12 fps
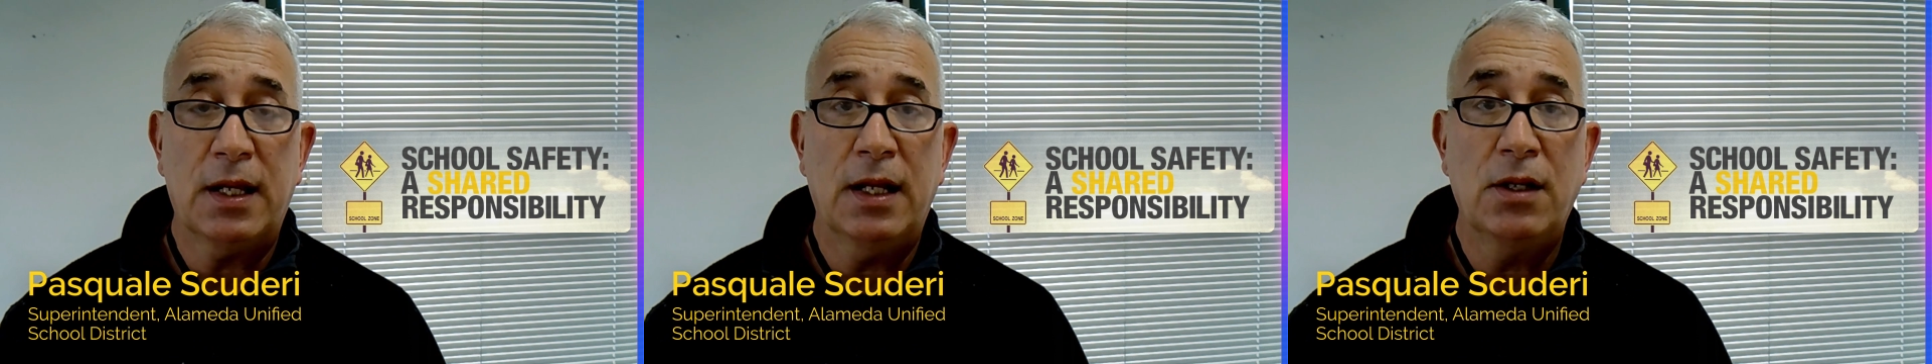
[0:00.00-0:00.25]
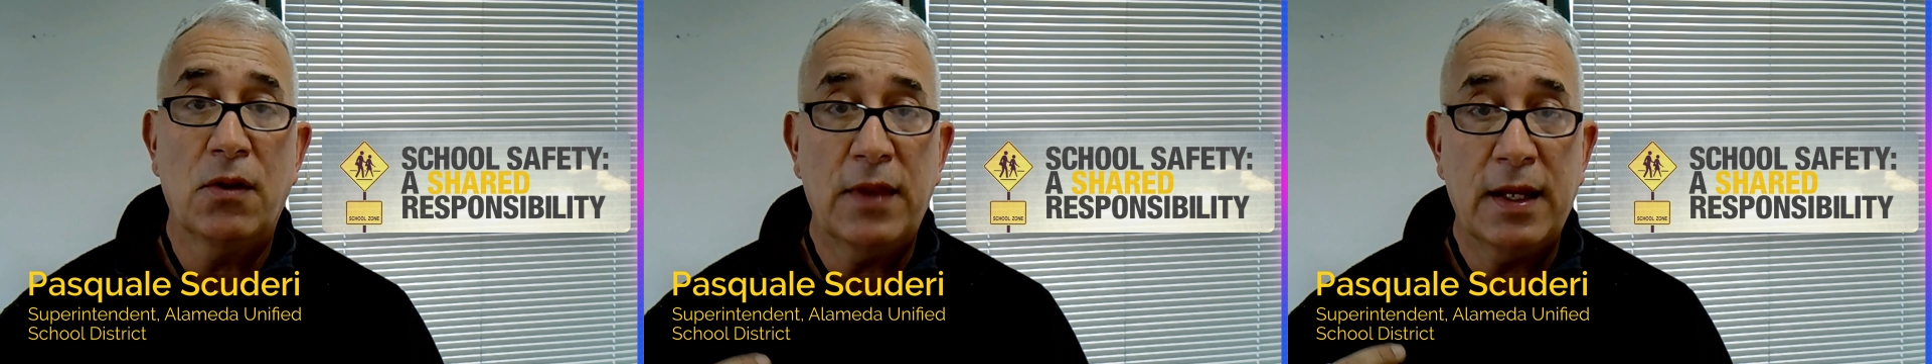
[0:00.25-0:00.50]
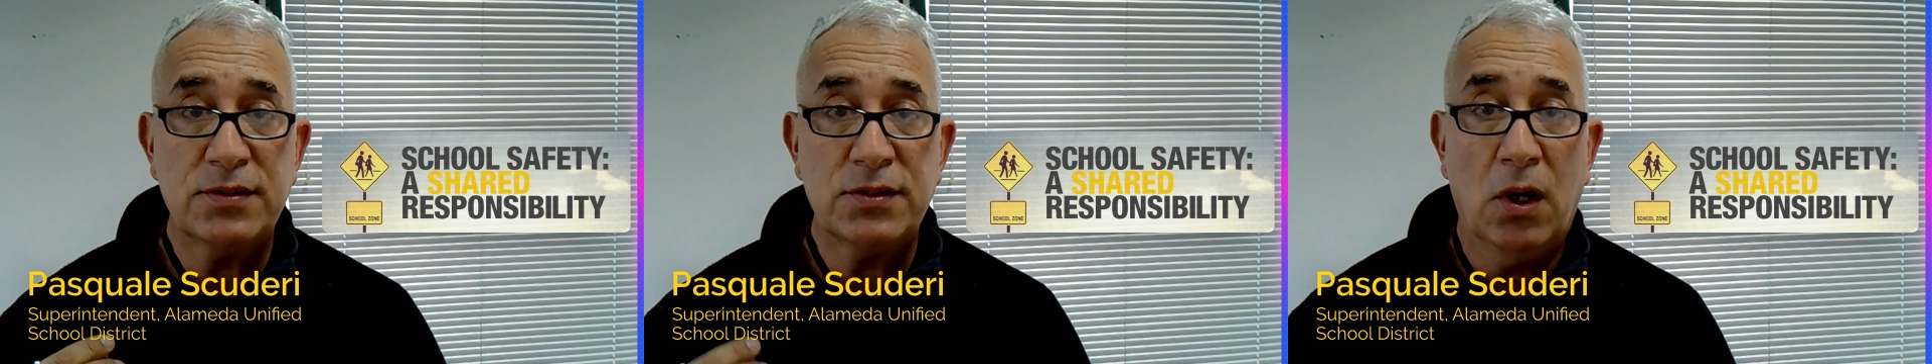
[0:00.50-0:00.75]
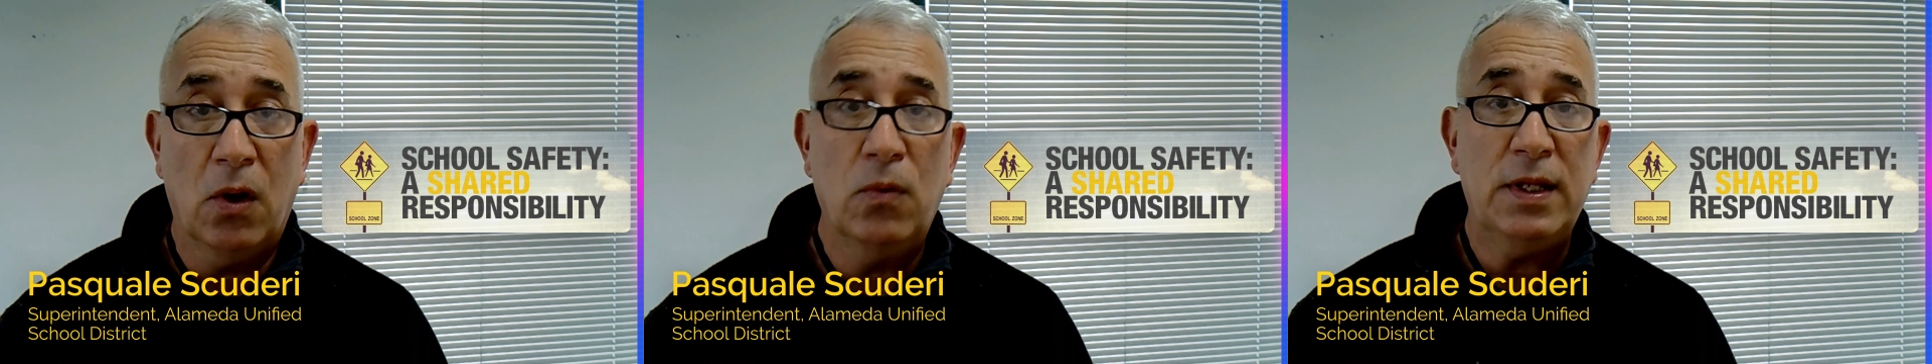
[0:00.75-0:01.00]
and I know that is
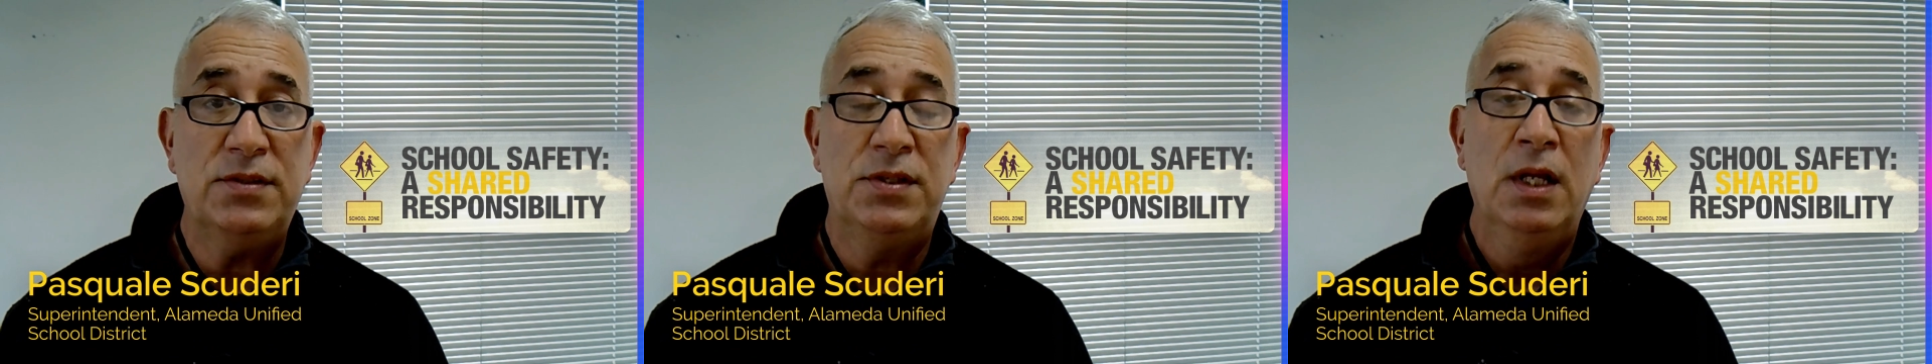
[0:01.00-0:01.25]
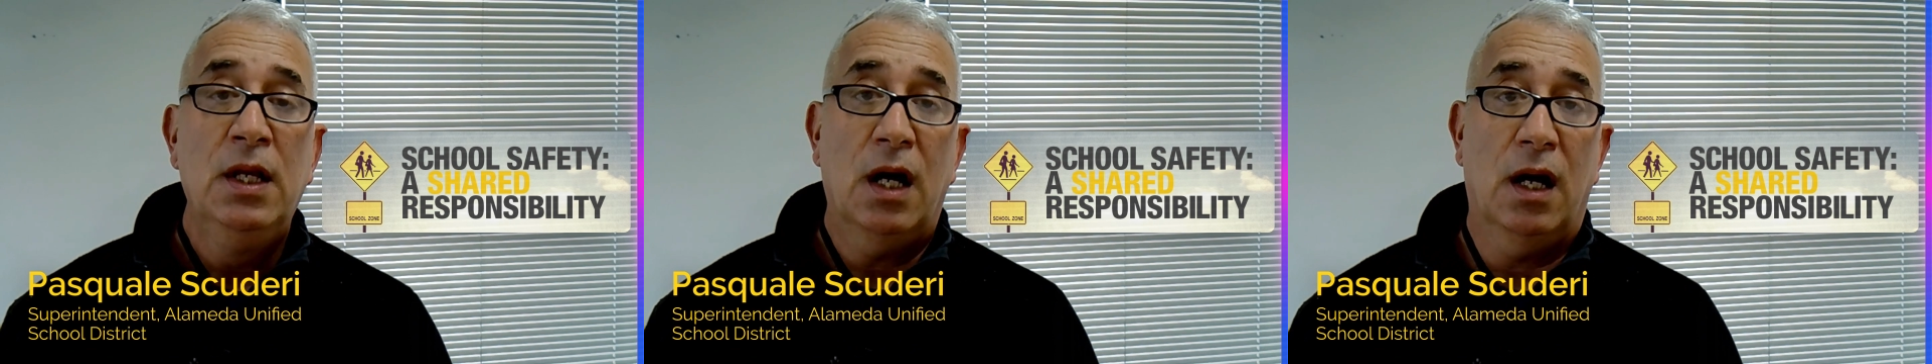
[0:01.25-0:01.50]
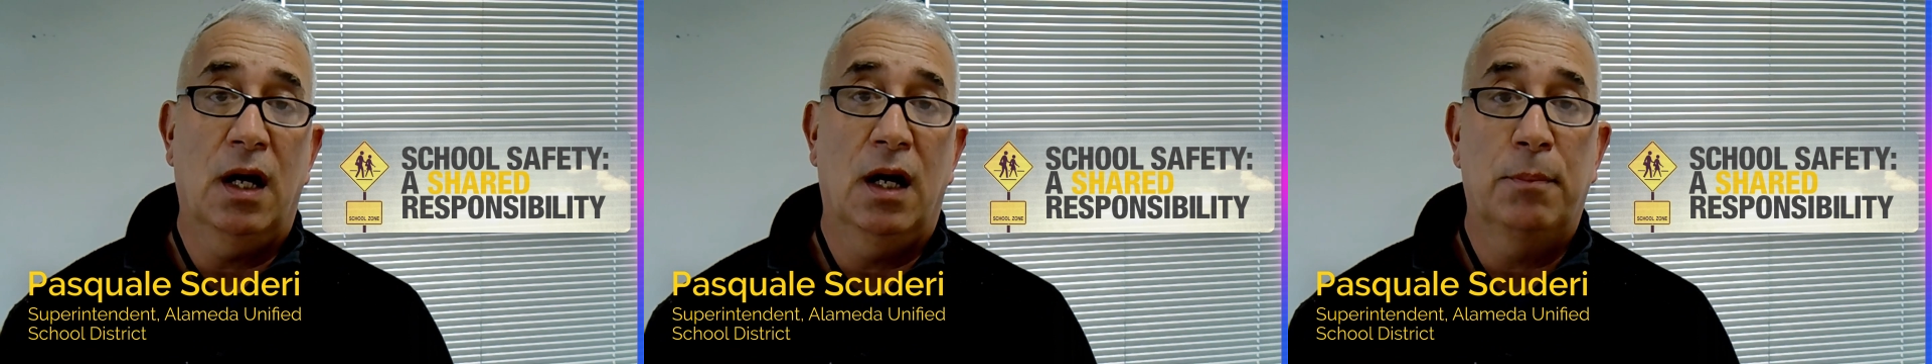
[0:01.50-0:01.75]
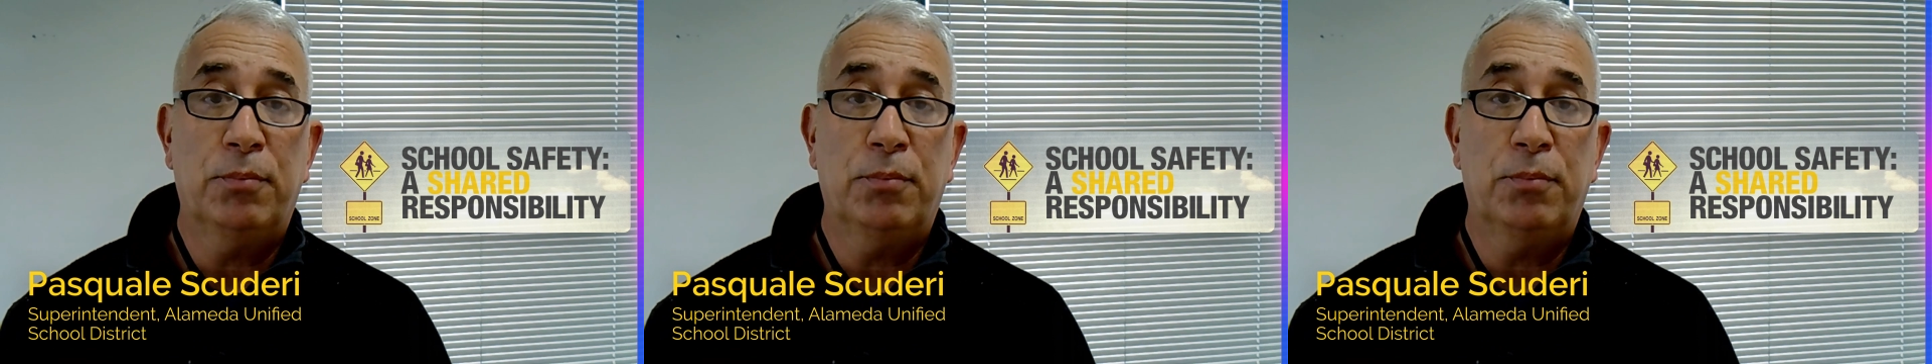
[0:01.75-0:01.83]
always a